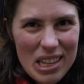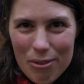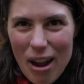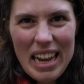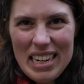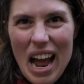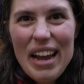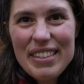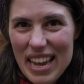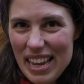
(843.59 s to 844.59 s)
and they'll
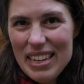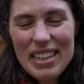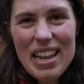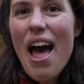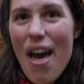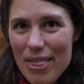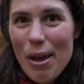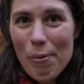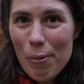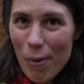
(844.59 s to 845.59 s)
recognize it and
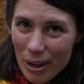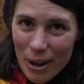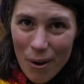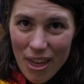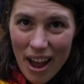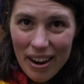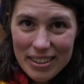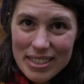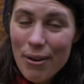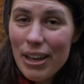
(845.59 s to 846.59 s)
they will want to go
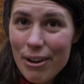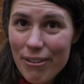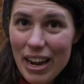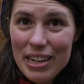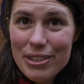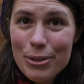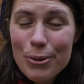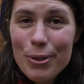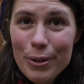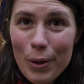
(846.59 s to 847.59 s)
there. So he created
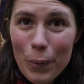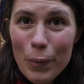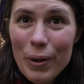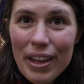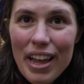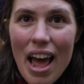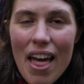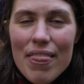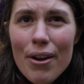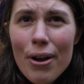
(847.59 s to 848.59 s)
To The Loo.
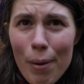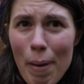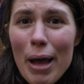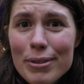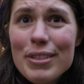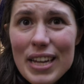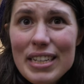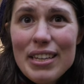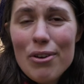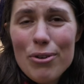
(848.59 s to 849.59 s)
There are about
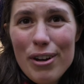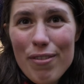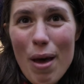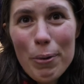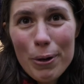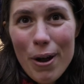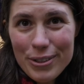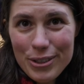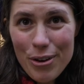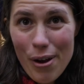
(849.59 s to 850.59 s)
600 of them
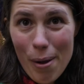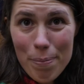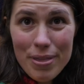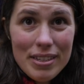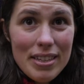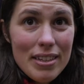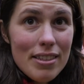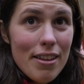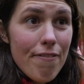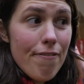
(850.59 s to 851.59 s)
across Europe. This is
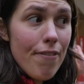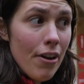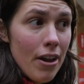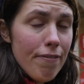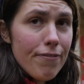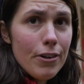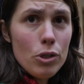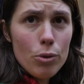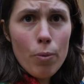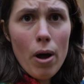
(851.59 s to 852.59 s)
the very
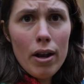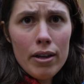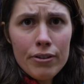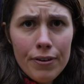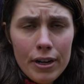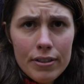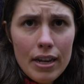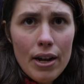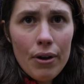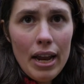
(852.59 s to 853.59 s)
first one, as far as
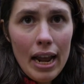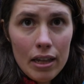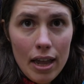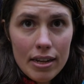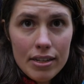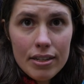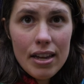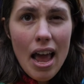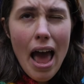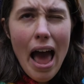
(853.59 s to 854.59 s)
I know, in England